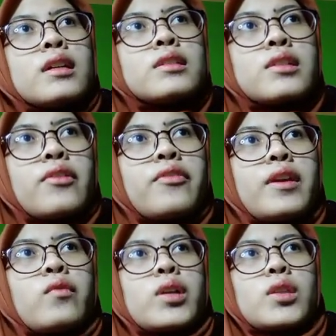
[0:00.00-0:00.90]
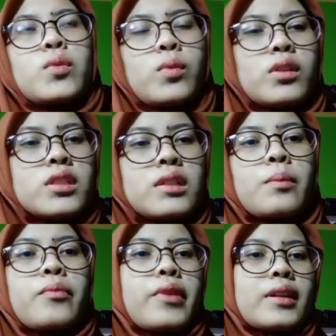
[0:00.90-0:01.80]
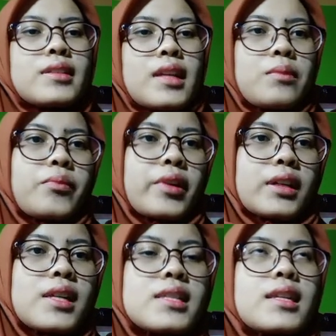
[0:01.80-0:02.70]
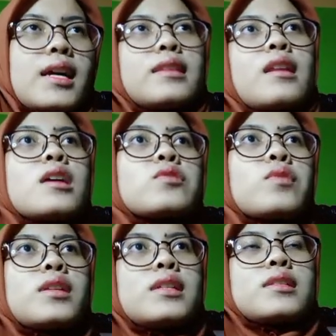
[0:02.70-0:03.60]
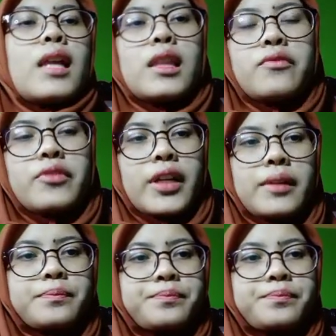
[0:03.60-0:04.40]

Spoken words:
serving with tools, practice, and the last one is delivery.